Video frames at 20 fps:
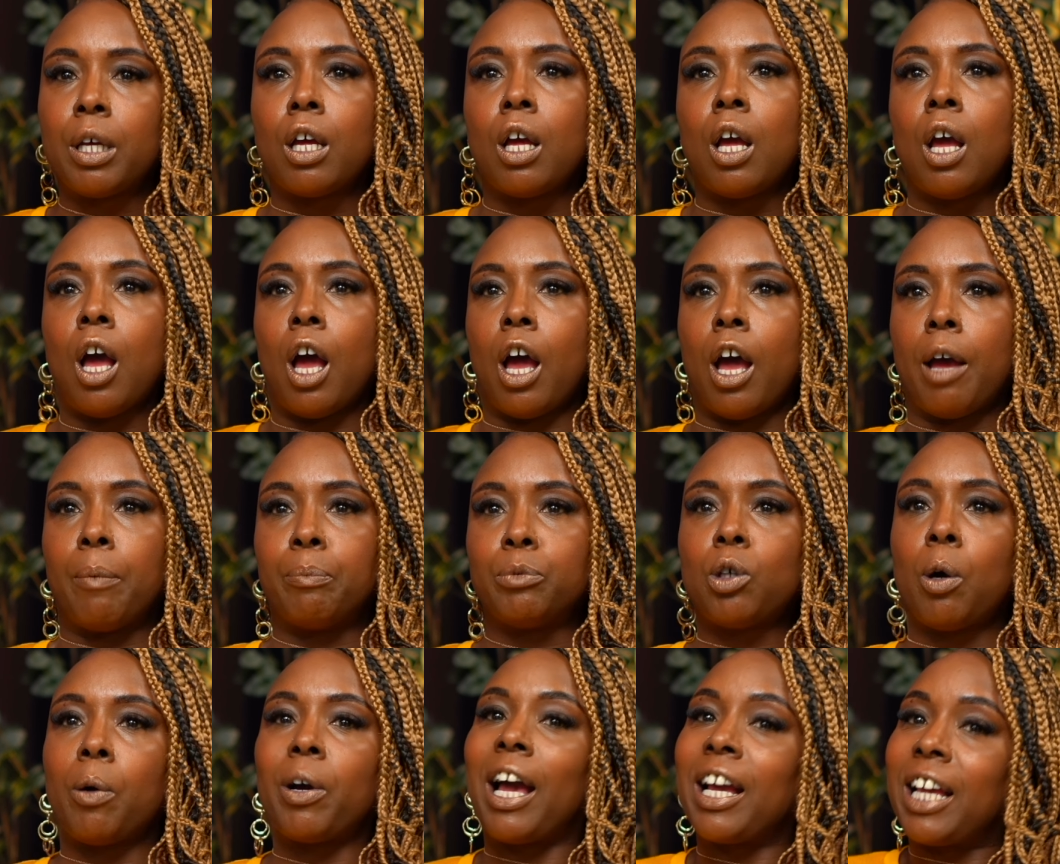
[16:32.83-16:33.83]
Yeah, yeah. Um,
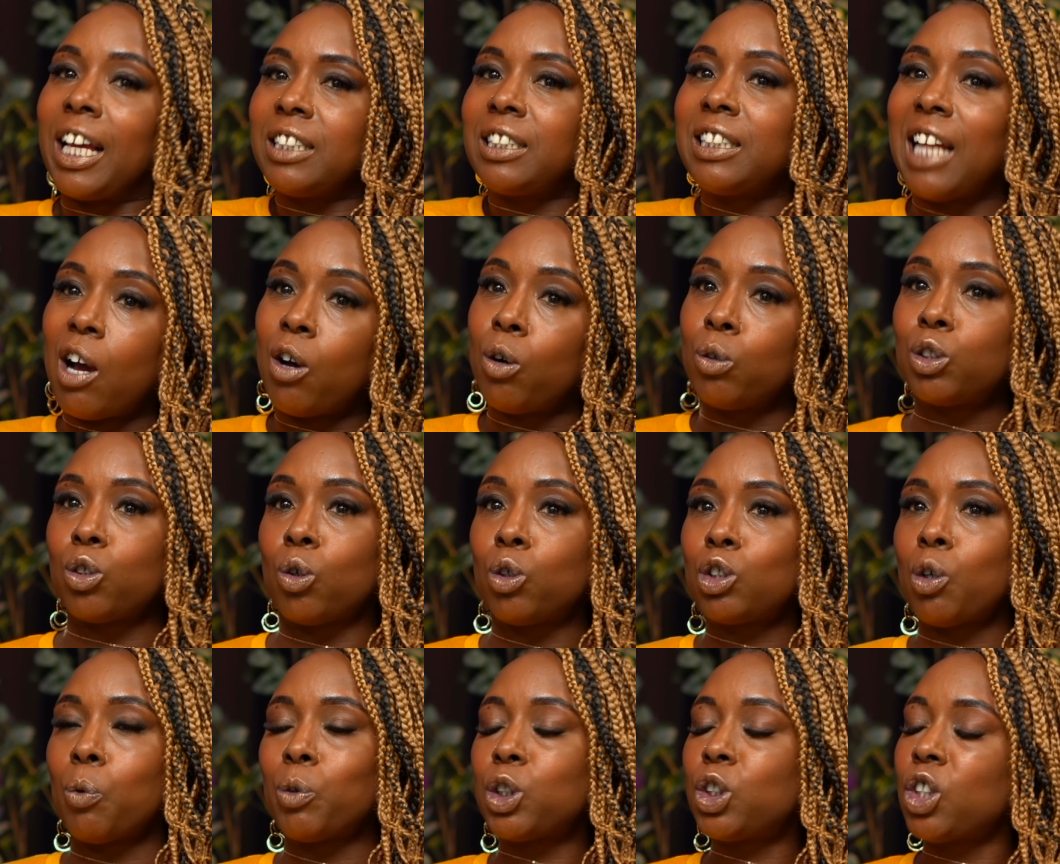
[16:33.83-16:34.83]
so I guess that was
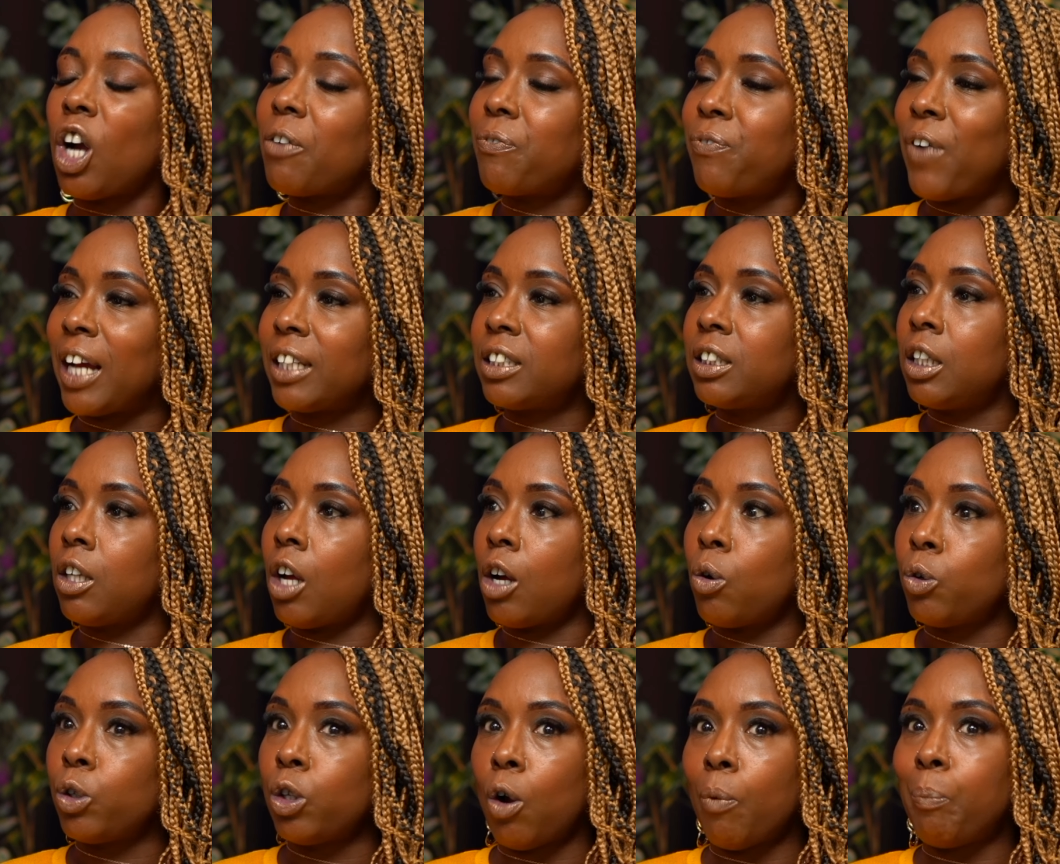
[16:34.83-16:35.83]
also a shock factor,
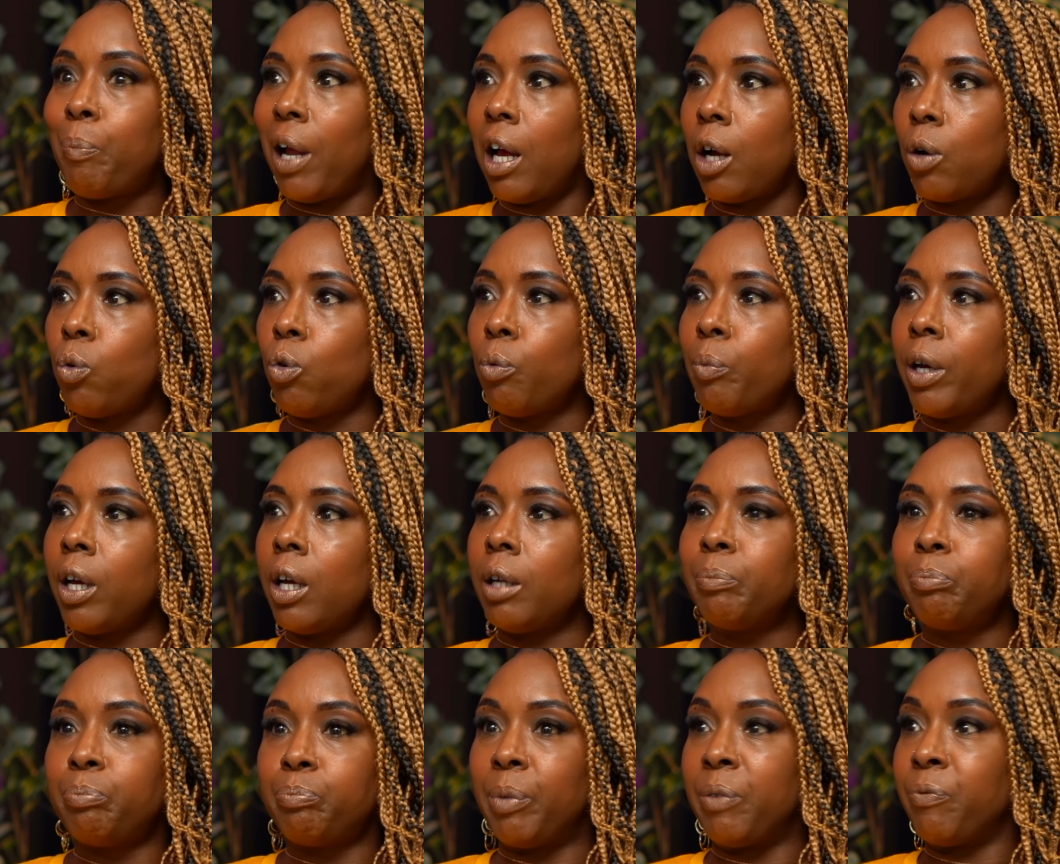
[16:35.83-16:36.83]
like, oh, you know, black
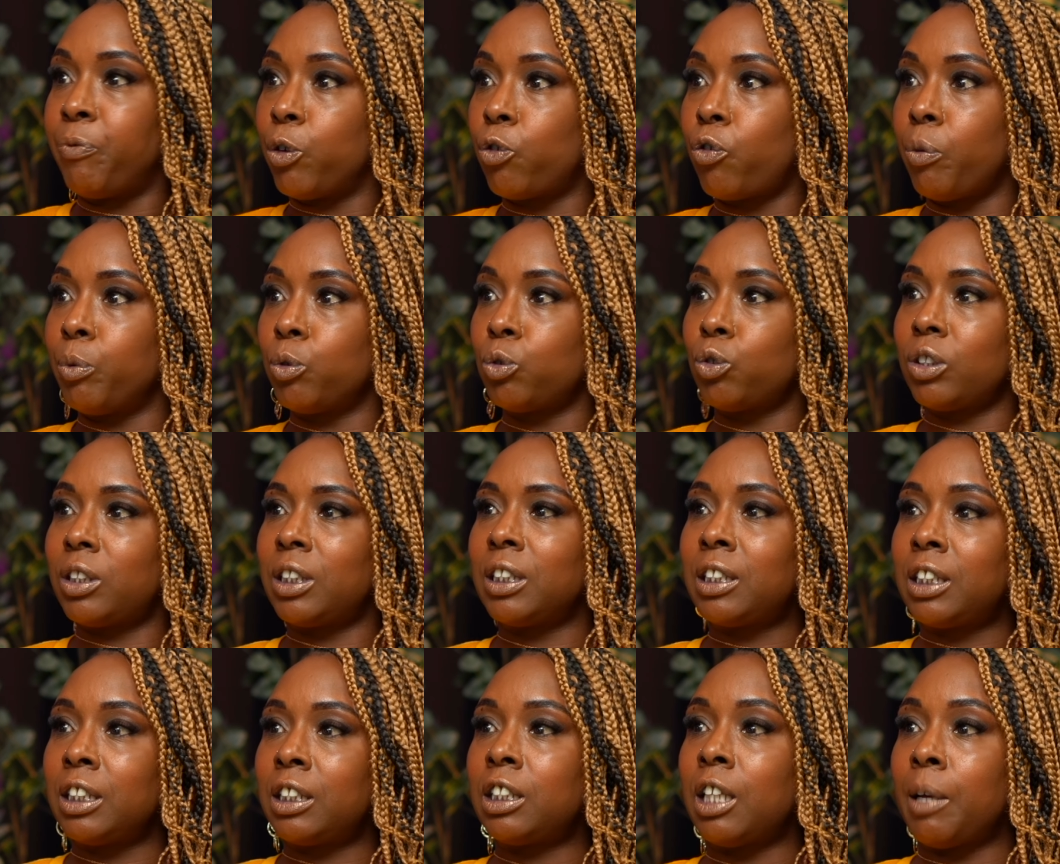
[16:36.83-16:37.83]
woman, been through the criminal
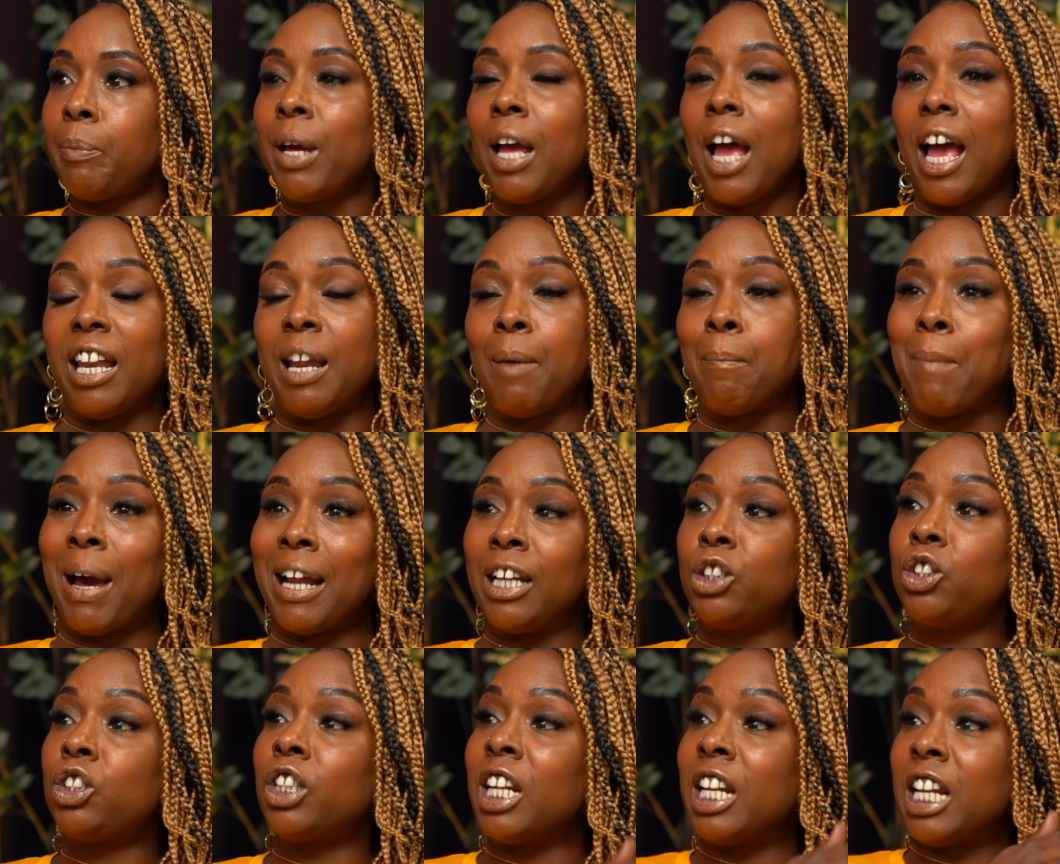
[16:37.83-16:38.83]
justice system, and then
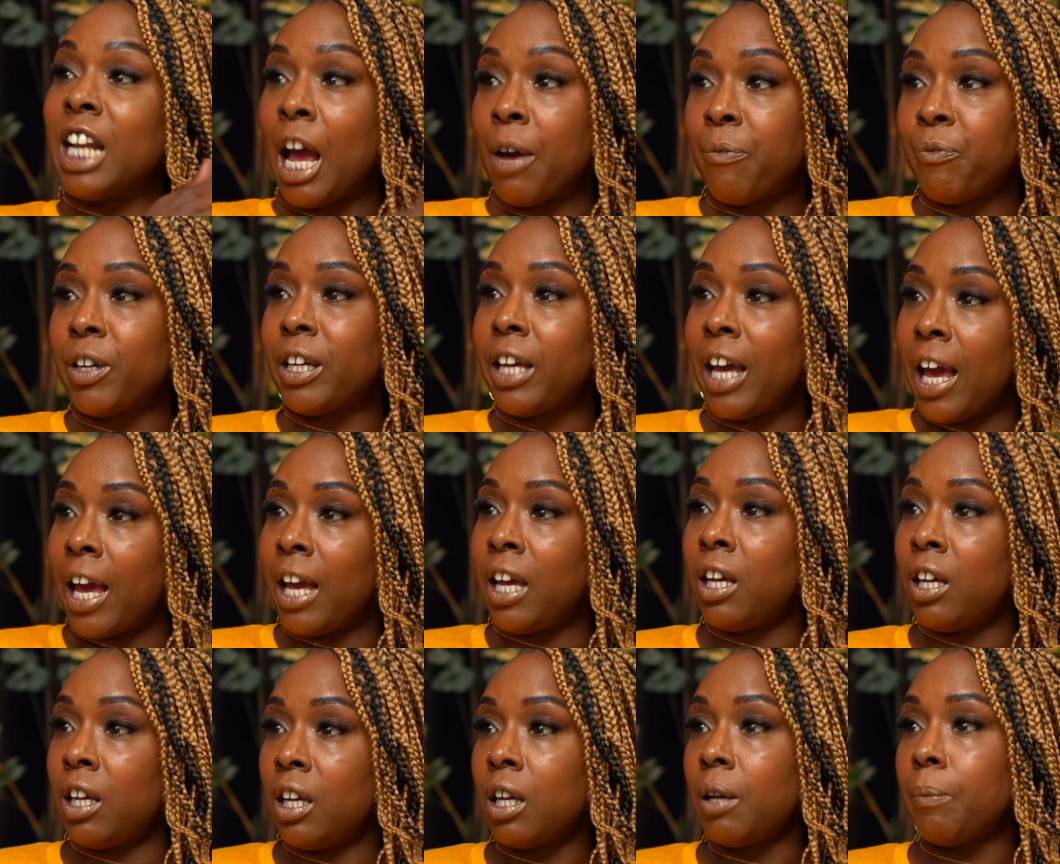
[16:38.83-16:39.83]
managed to navigate
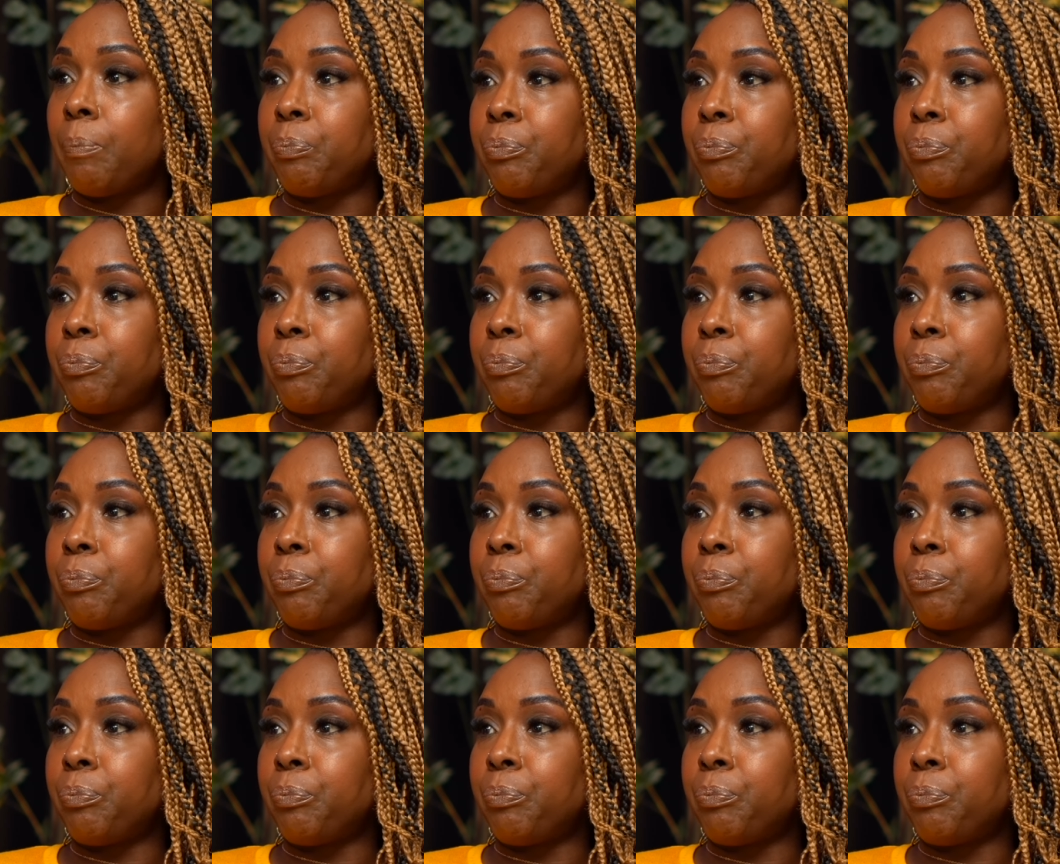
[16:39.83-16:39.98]
Yeah